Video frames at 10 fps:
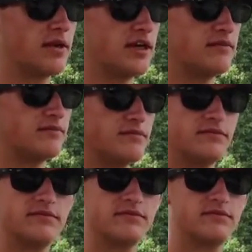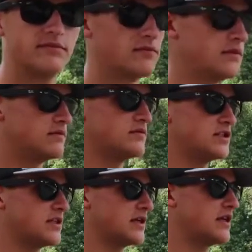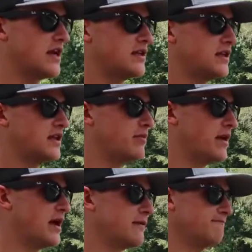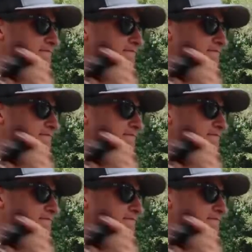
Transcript: bait. Just like that, and then you get a bite.